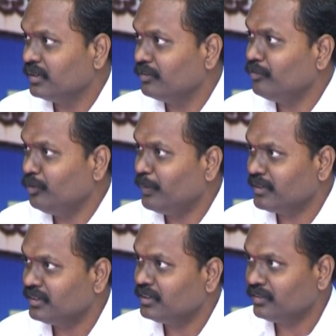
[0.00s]

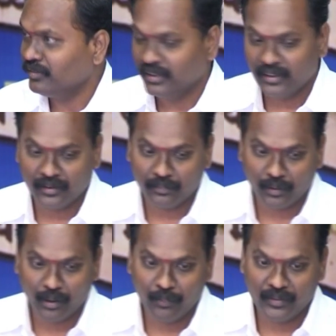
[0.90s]
50% of the
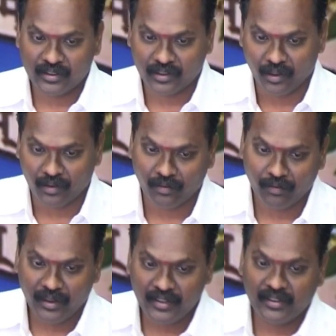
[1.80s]
problem is solved.
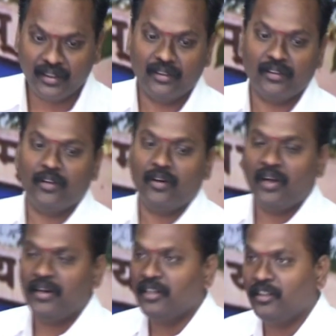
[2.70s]
What is that? We have to
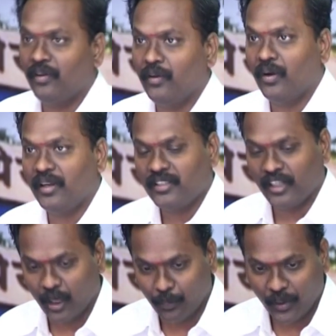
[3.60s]
identify what is the
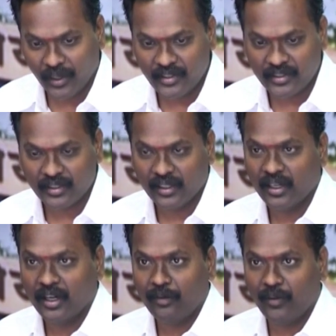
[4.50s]
components
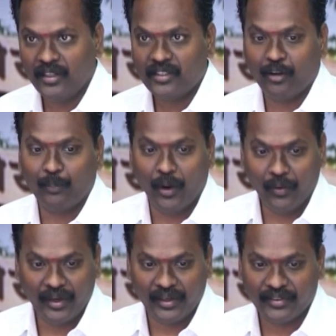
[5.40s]
and what is our
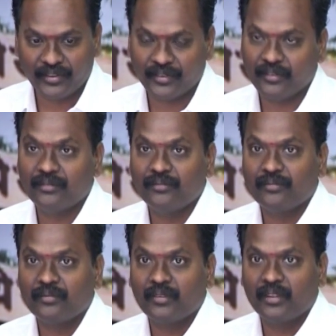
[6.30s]
boundaries
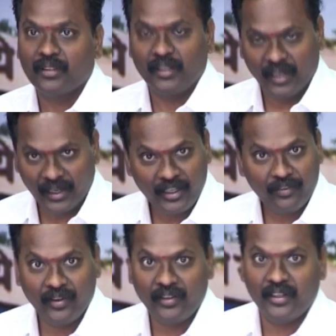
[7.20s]
then
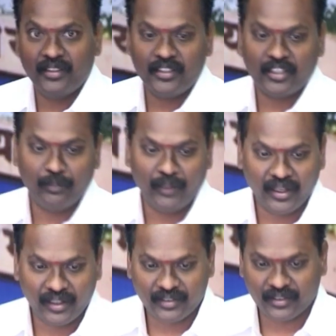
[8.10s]
identify the decision
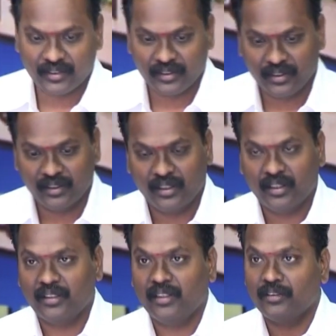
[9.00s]
makers,
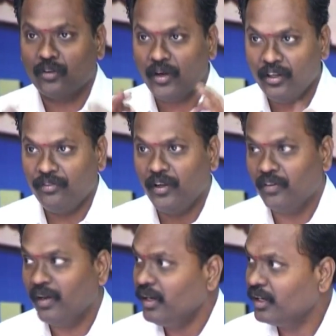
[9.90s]
then quantify
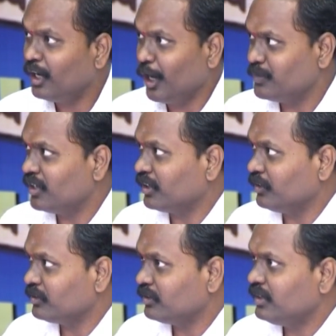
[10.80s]
your
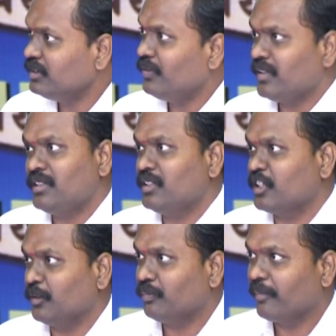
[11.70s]
objectives. That is the first
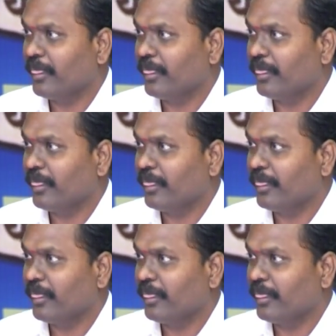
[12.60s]
step.